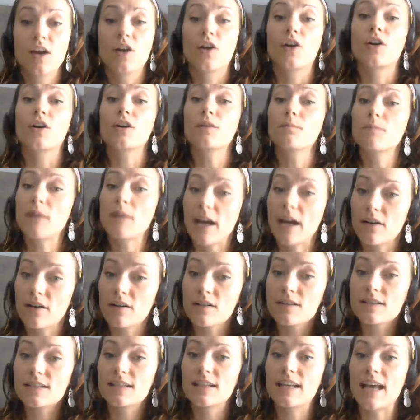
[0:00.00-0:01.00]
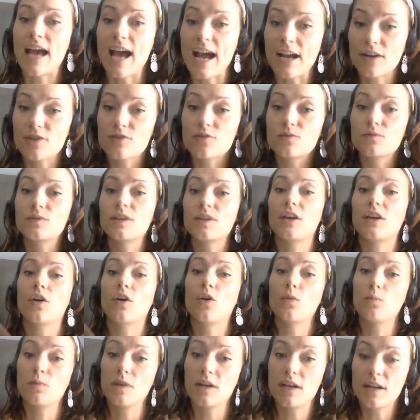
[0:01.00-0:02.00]
her parents can actually
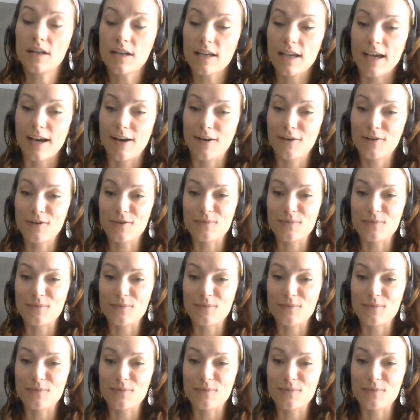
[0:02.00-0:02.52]
open an account.